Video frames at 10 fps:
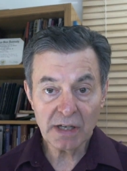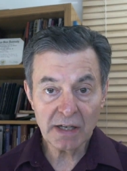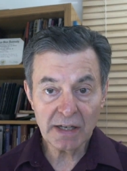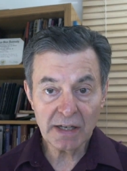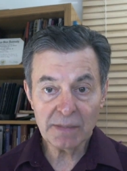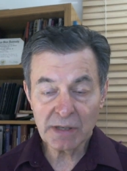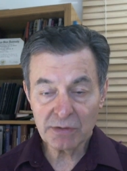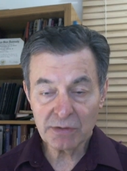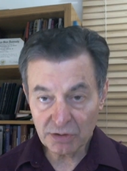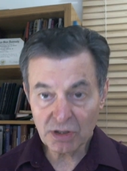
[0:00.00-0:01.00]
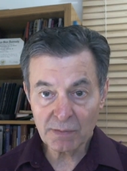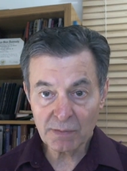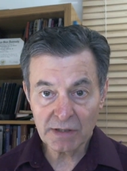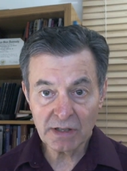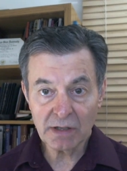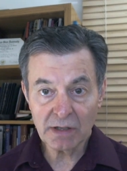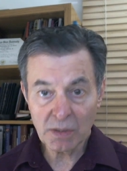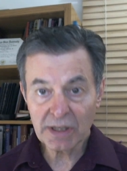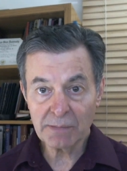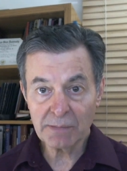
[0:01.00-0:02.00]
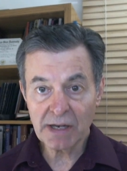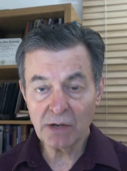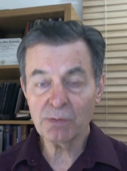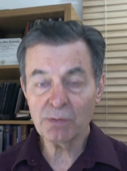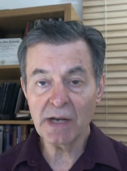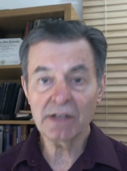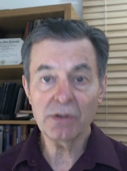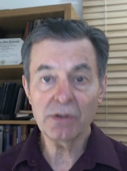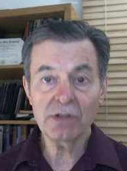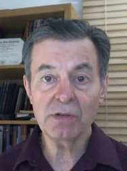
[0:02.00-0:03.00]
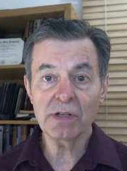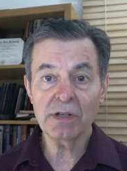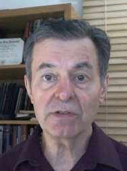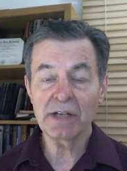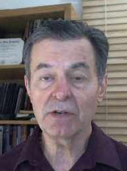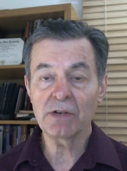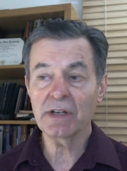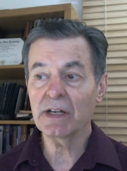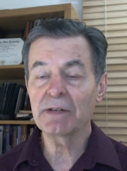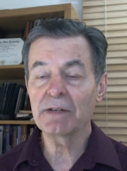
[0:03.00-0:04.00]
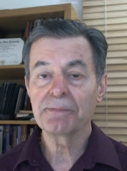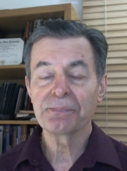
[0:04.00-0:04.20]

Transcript: Anybody who's determined, you know, I want to get my health back. You can do this. I know you can.